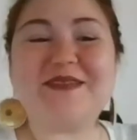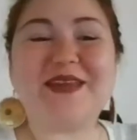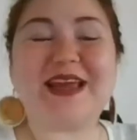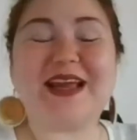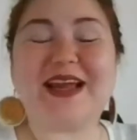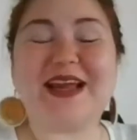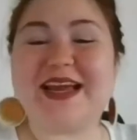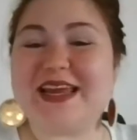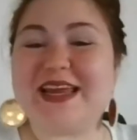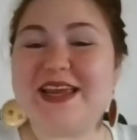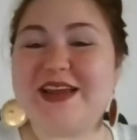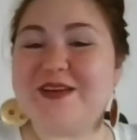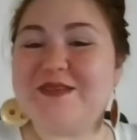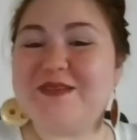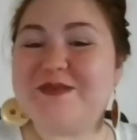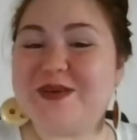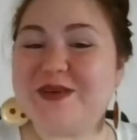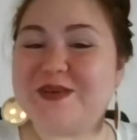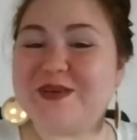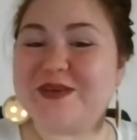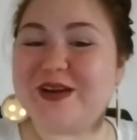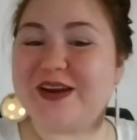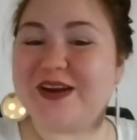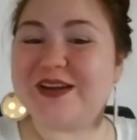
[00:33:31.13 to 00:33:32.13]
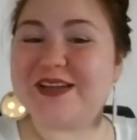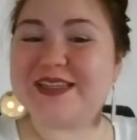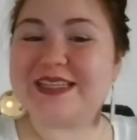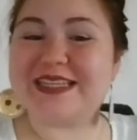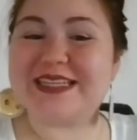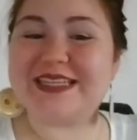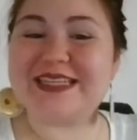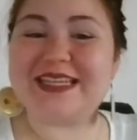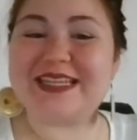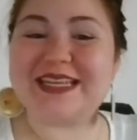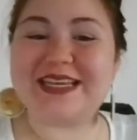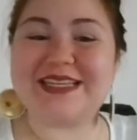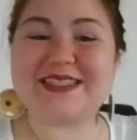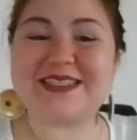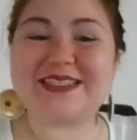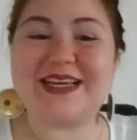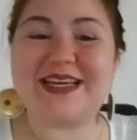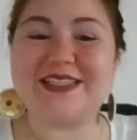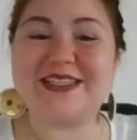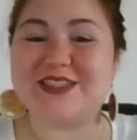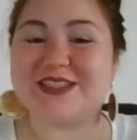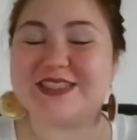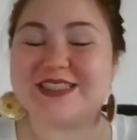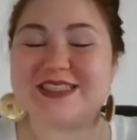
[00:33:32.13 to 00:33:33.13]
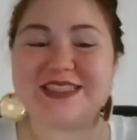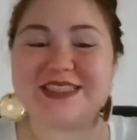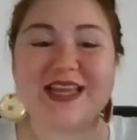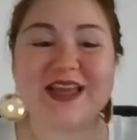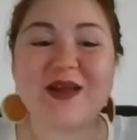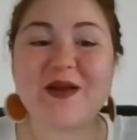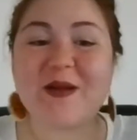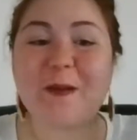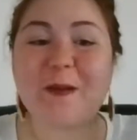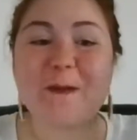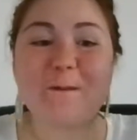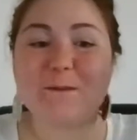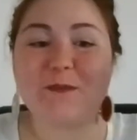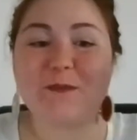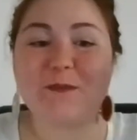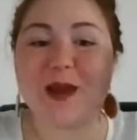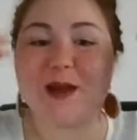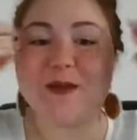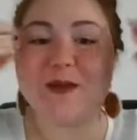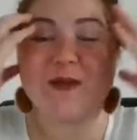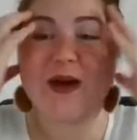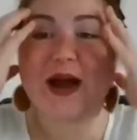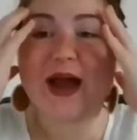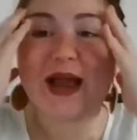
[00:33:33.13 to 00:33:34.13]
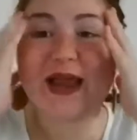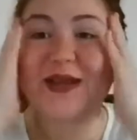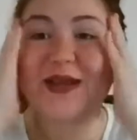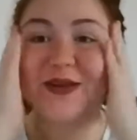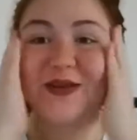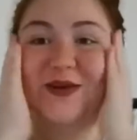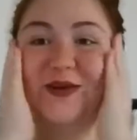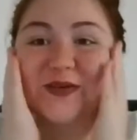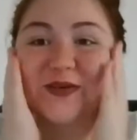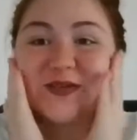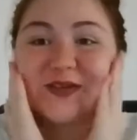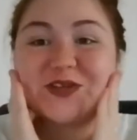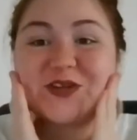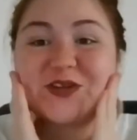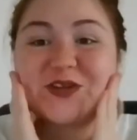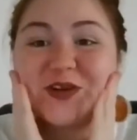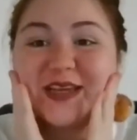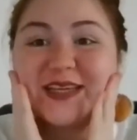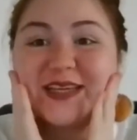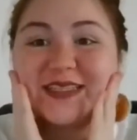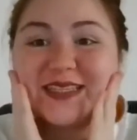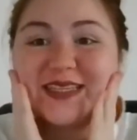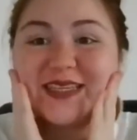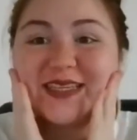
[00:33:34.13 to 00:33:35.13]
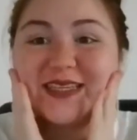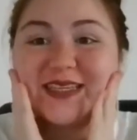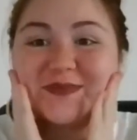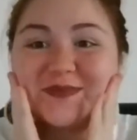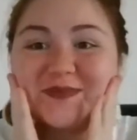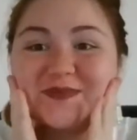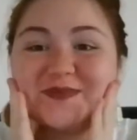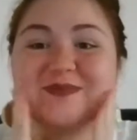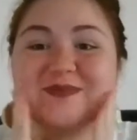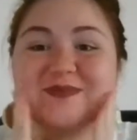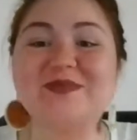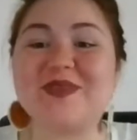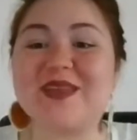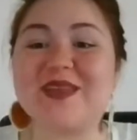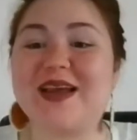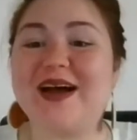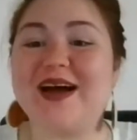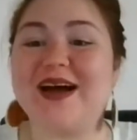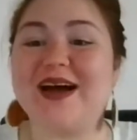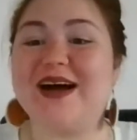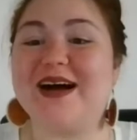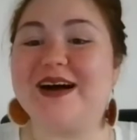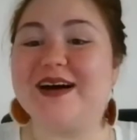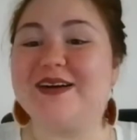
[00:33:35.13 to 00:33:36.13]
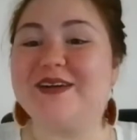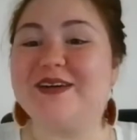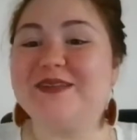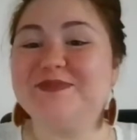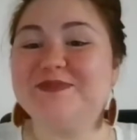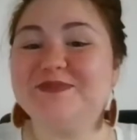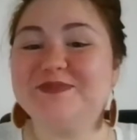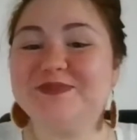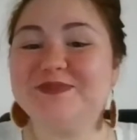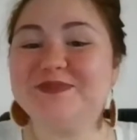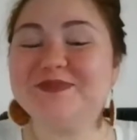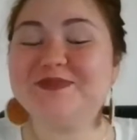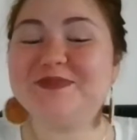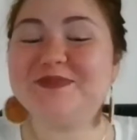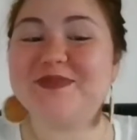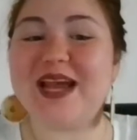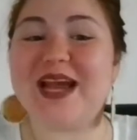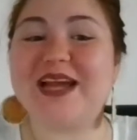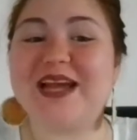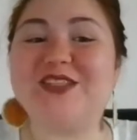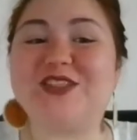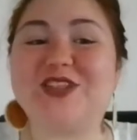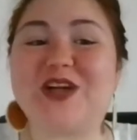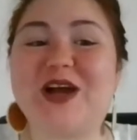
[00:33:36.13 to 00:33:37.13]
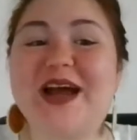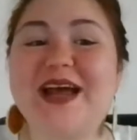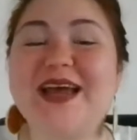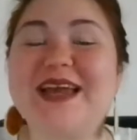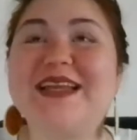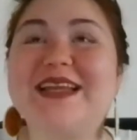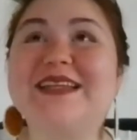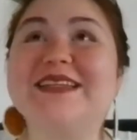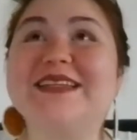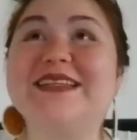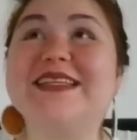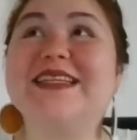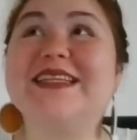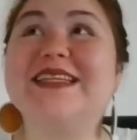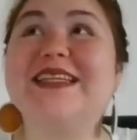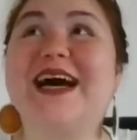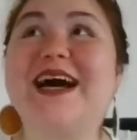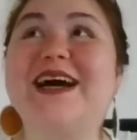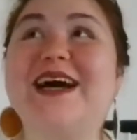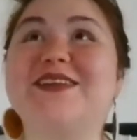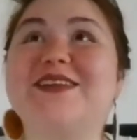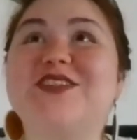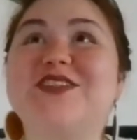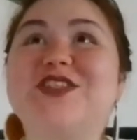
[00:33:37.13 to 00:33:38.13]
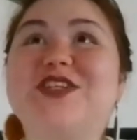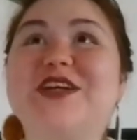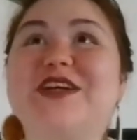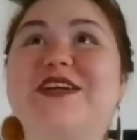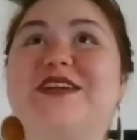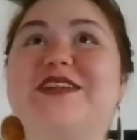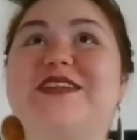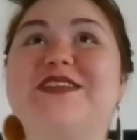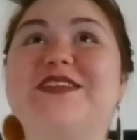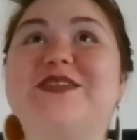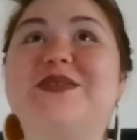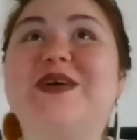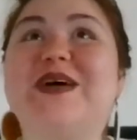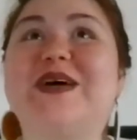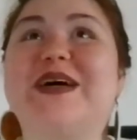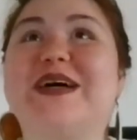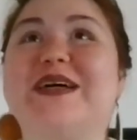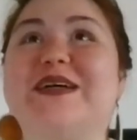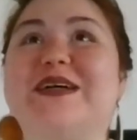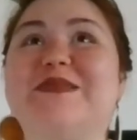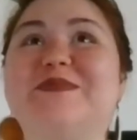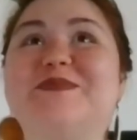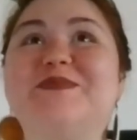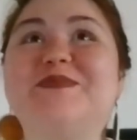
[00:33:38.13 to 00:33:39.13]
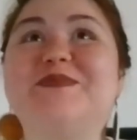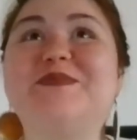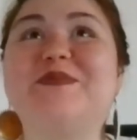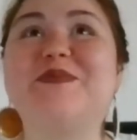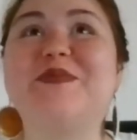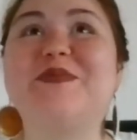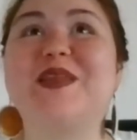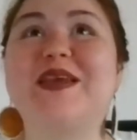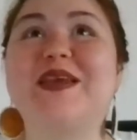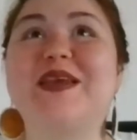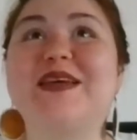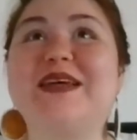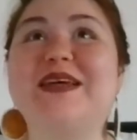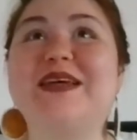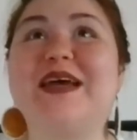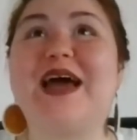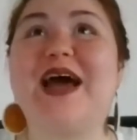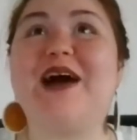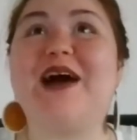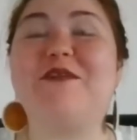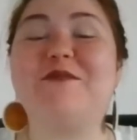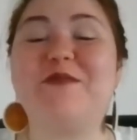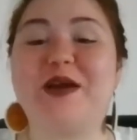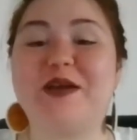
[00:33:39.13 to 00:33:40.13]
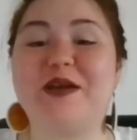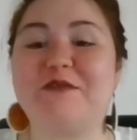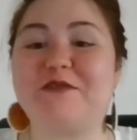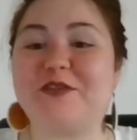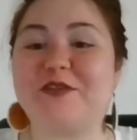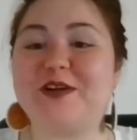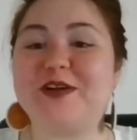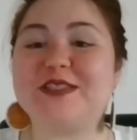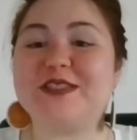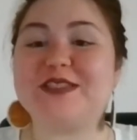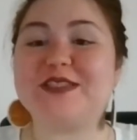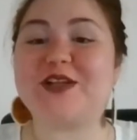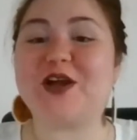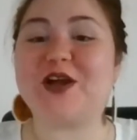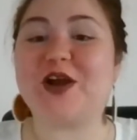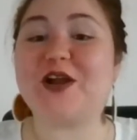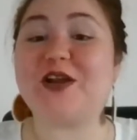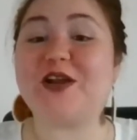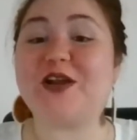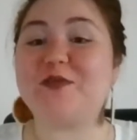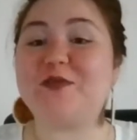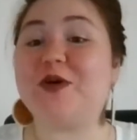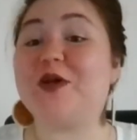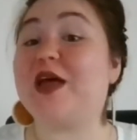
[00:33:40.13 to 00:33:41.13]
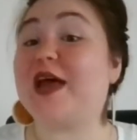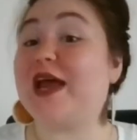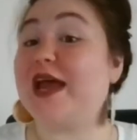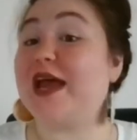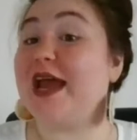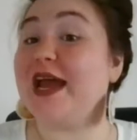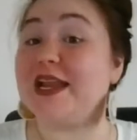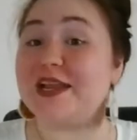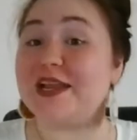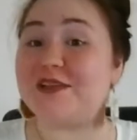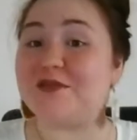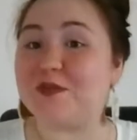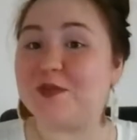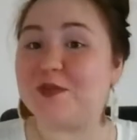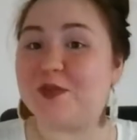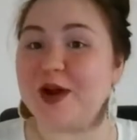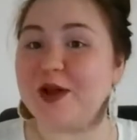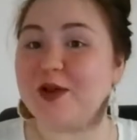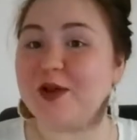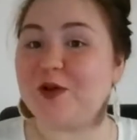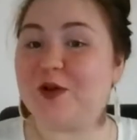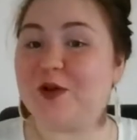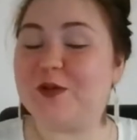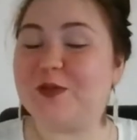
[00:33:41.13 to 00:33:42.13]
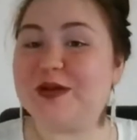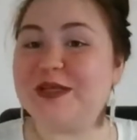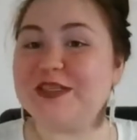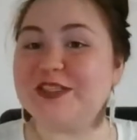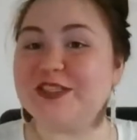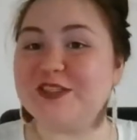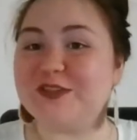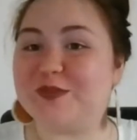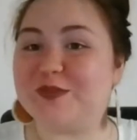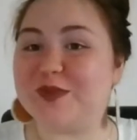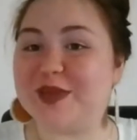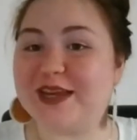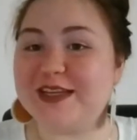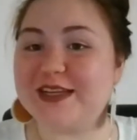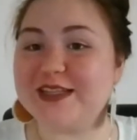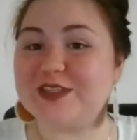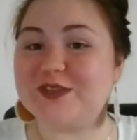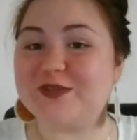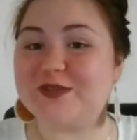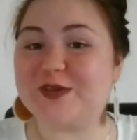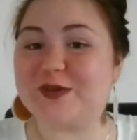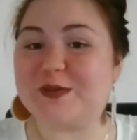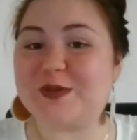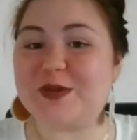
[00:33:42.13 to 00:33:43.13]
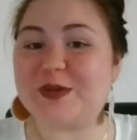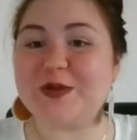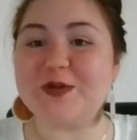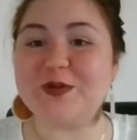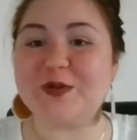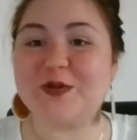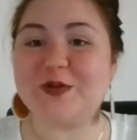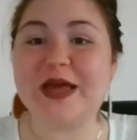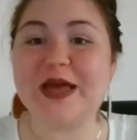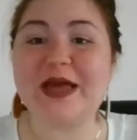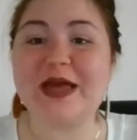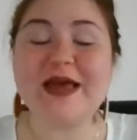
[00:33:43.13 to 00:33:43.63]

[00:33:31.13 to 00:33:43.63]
like I hear about gardening things, my mind goes crazy. I tried last year to have my first garden. Well, I had even bought a whole bunch of plants from you,